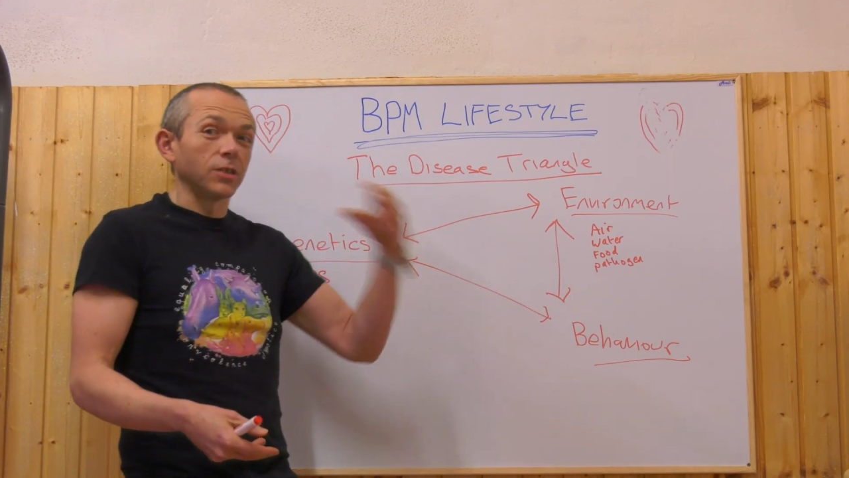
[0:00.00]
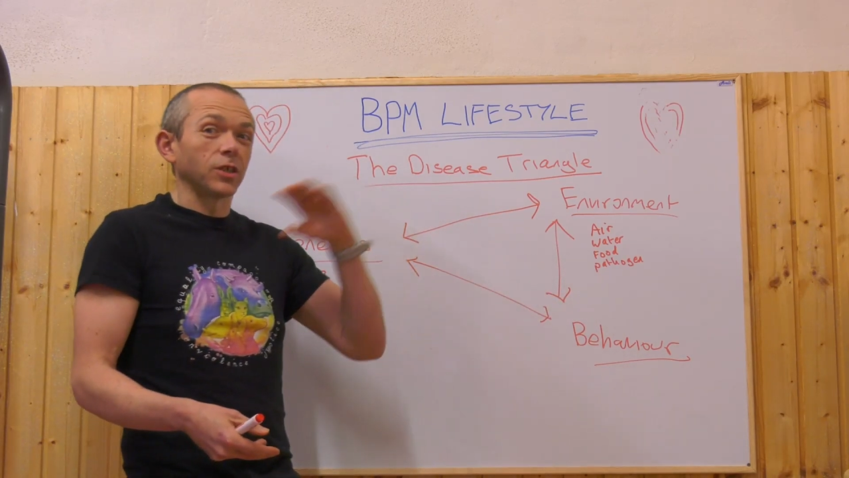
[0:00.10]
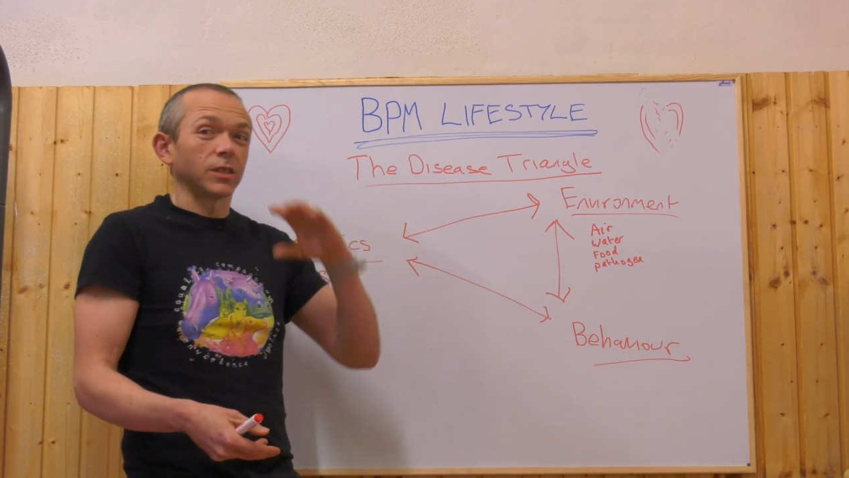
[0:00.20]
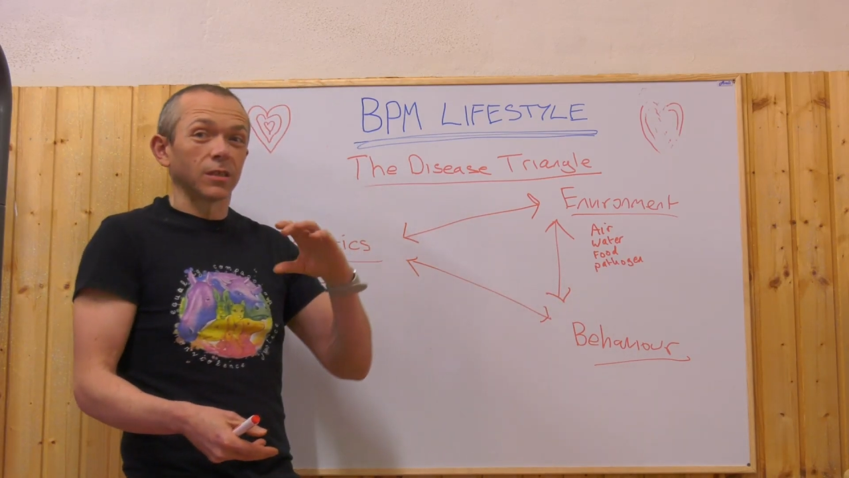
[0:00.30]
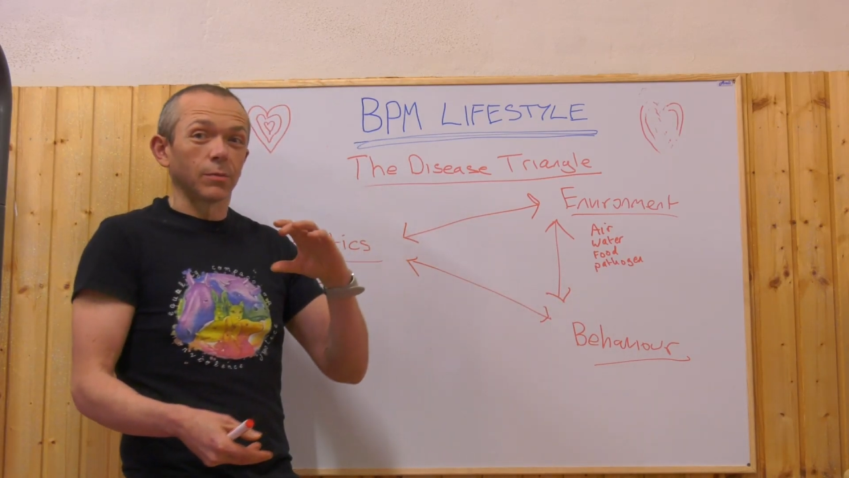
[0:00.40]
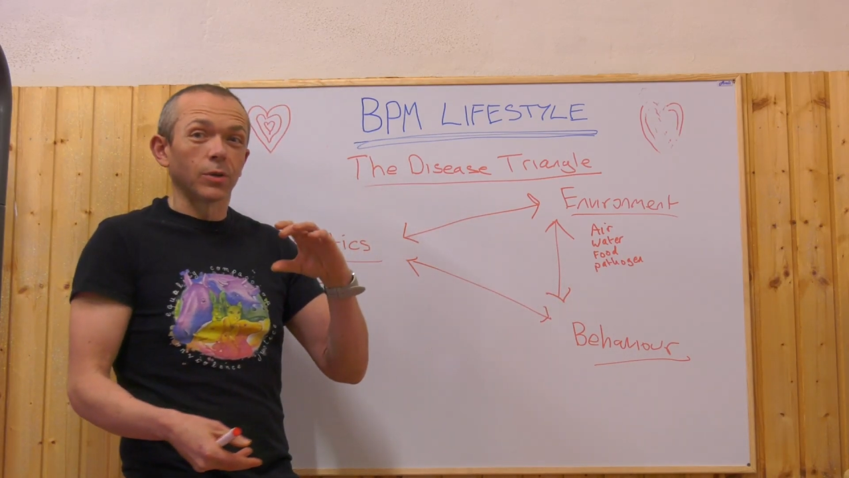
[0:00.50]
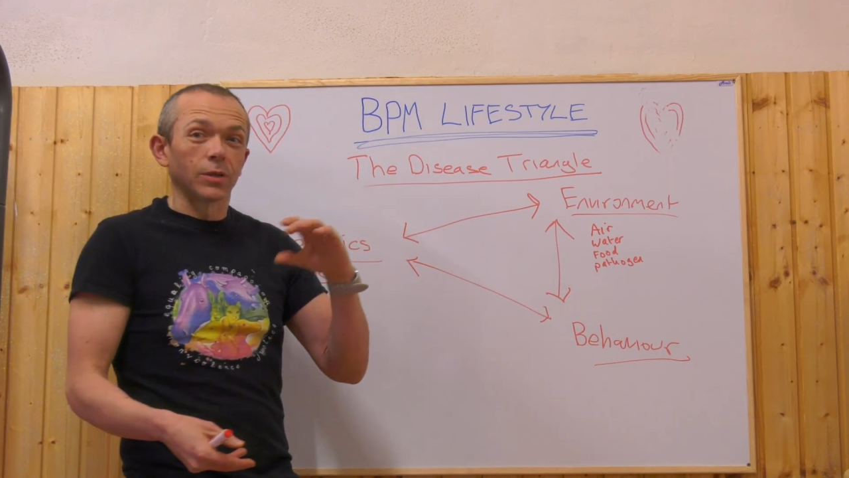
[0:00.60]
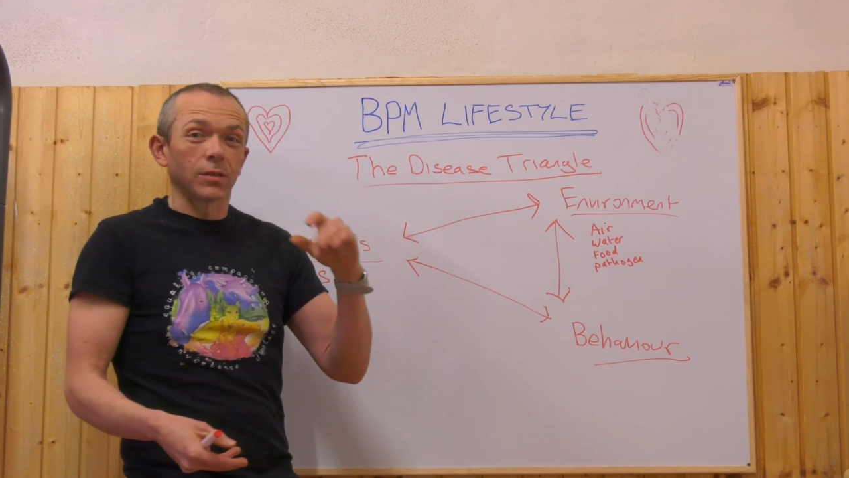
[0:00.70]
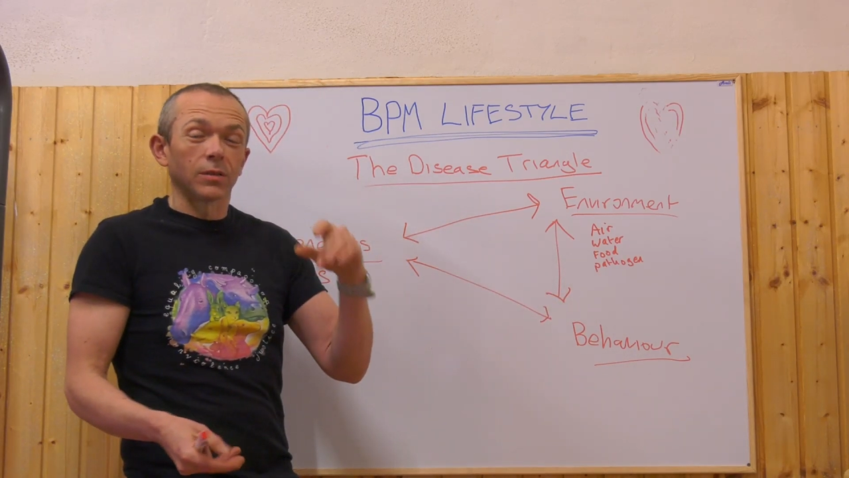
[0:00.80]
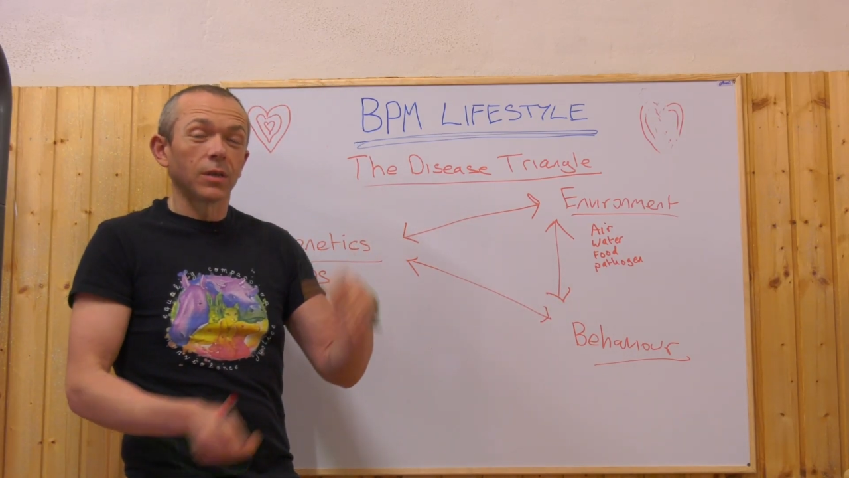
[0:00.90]
ingesting a
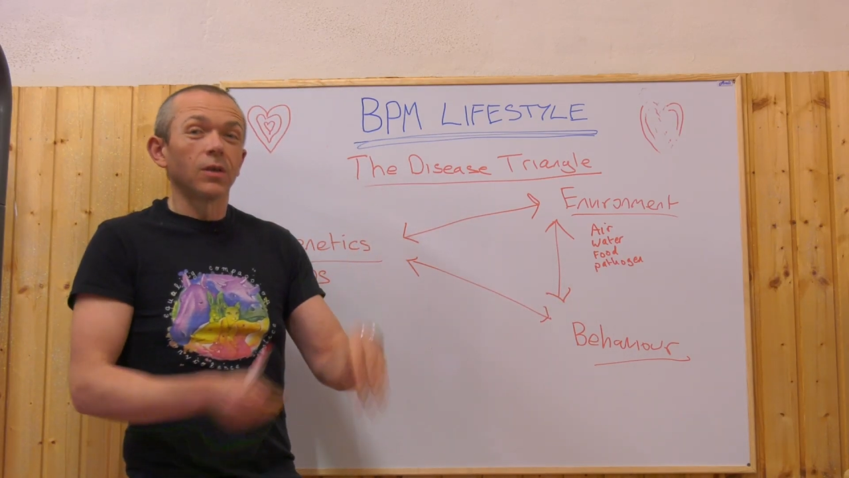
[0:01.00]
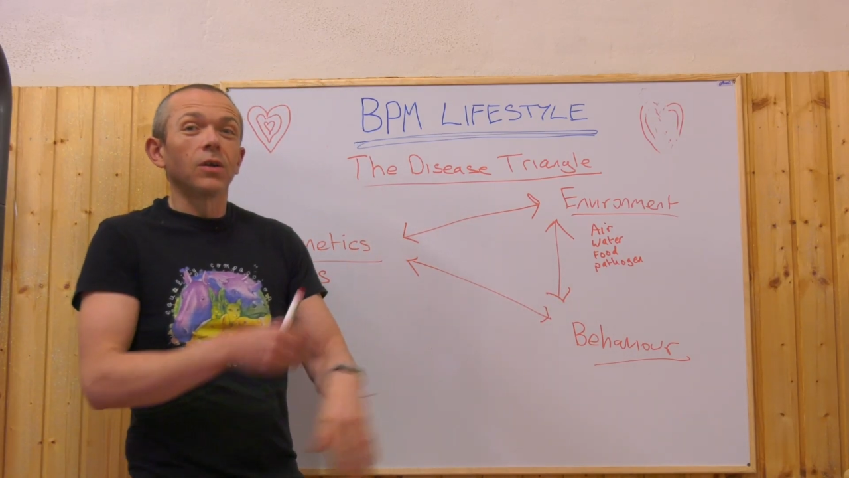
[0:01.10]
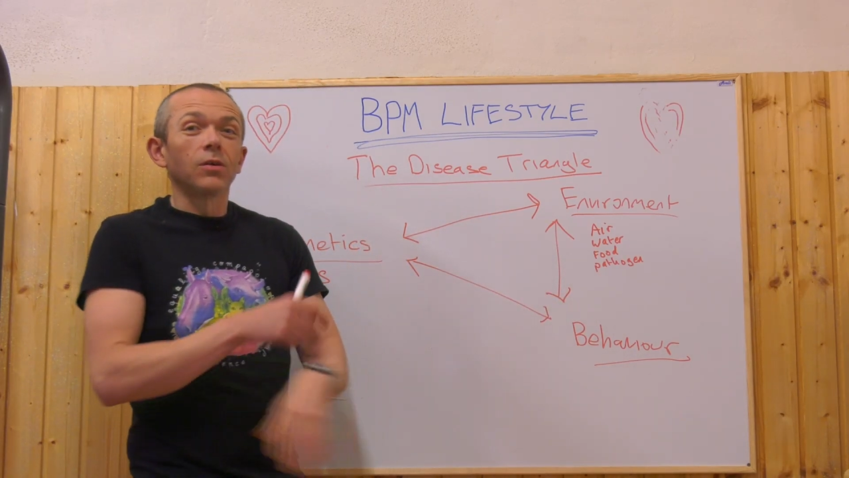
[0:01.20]
poison